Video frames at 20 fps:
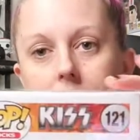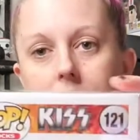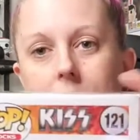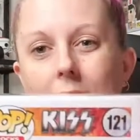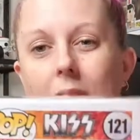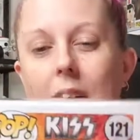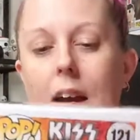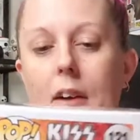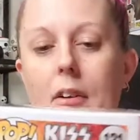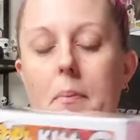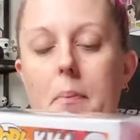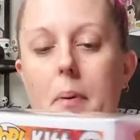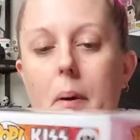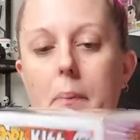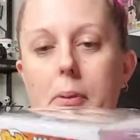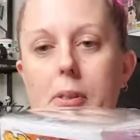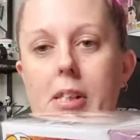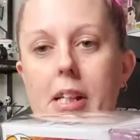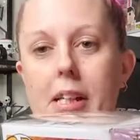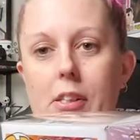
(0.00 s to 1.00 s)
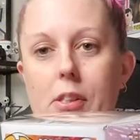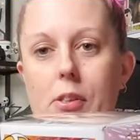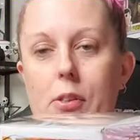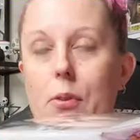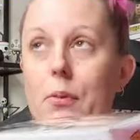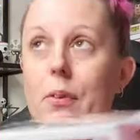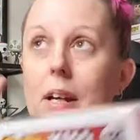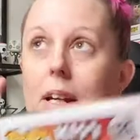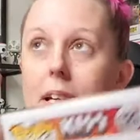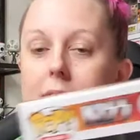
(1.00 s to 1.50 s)
They are in pop protectors
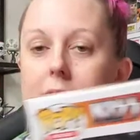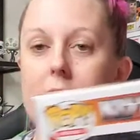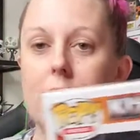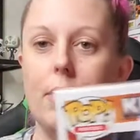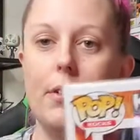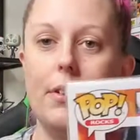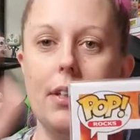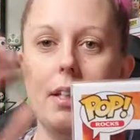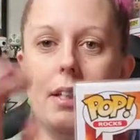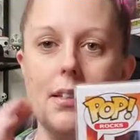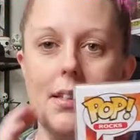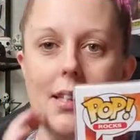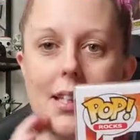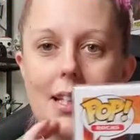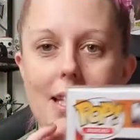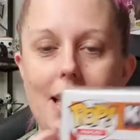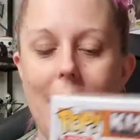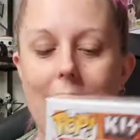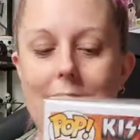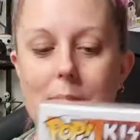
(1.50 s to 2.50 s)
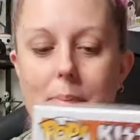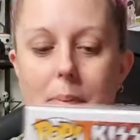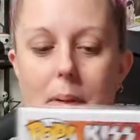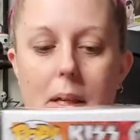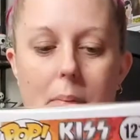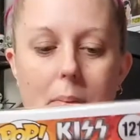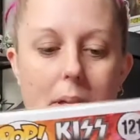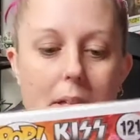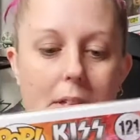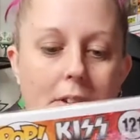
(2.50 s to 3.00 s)
already, so the, the light's
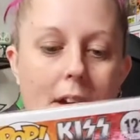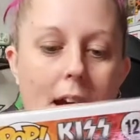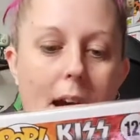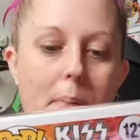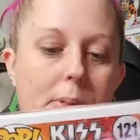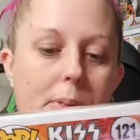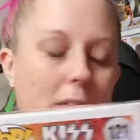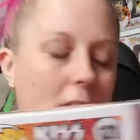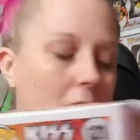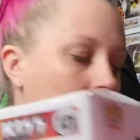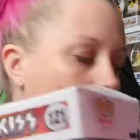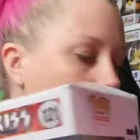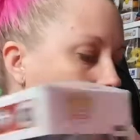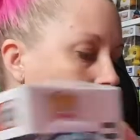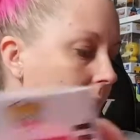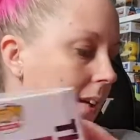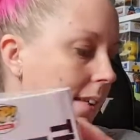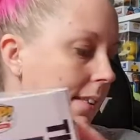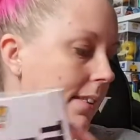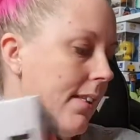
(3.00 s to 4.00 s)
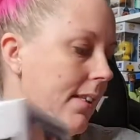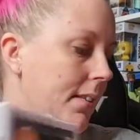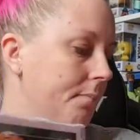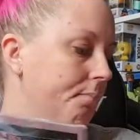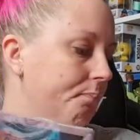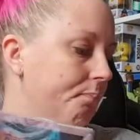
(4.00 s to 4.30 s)
being a bit crap. Sorry, guys.